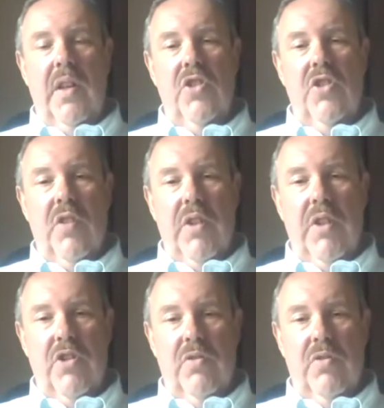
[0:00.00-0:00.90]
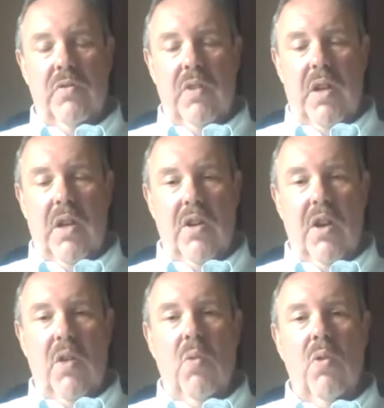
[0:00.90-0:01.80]
and generational
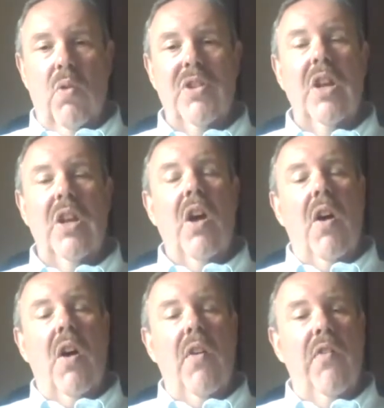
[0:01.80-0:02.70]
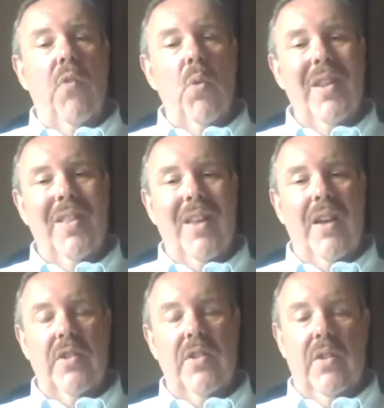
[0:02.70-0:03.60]
cohorts of
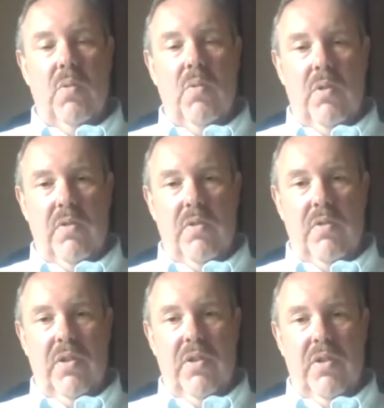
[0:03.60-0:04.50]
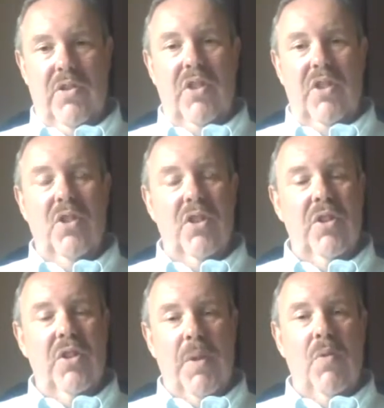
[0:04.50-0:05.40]
40,000 of their workers. So they took
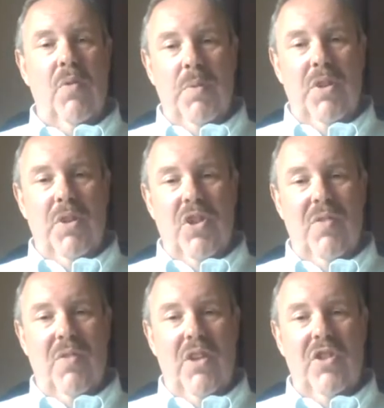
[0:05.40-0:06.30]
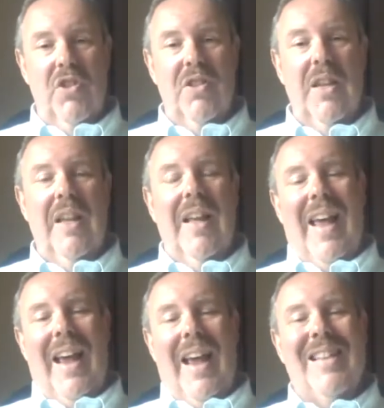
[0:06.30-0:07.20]
them, they grouped them into generations,
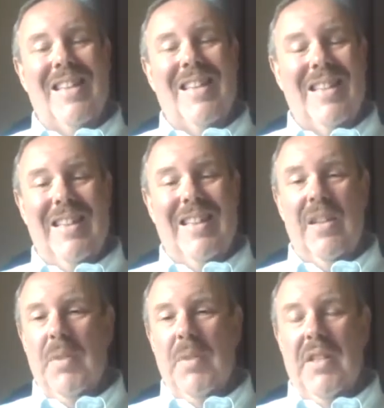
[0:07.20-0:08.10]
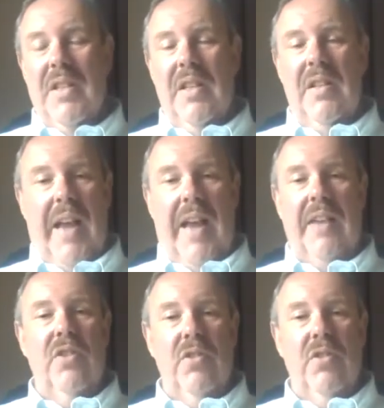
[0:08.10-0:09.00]
and they studied them to see
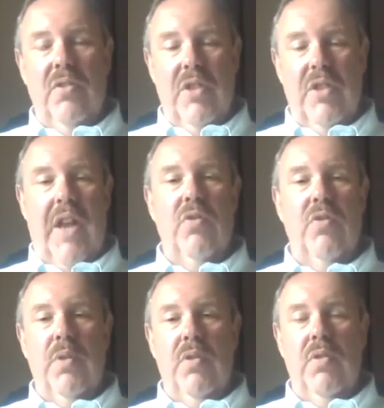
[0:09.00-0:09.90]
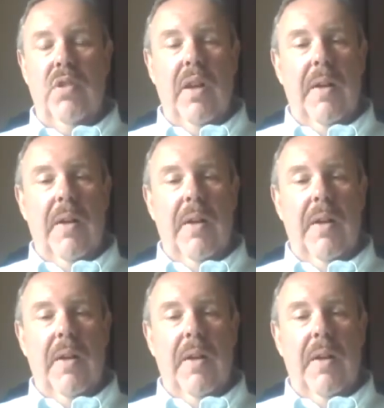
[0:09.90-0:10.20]
attitudes, attributes,